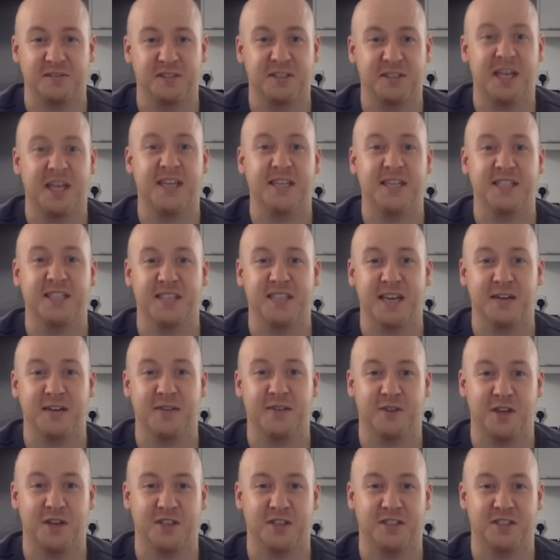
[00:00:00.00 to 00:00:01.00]
10-10
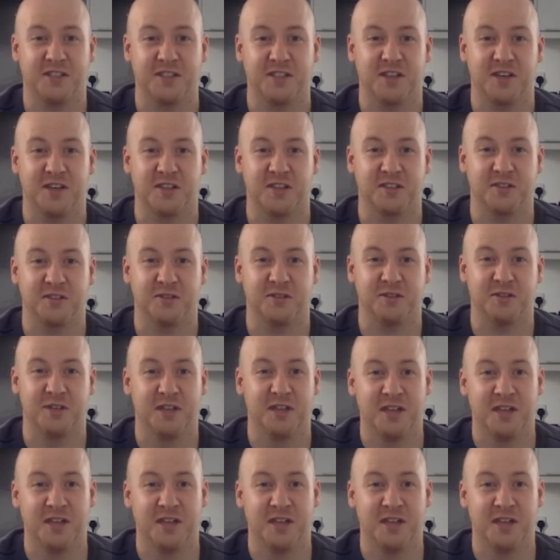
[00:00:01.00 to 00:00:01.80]
versus Arsenal.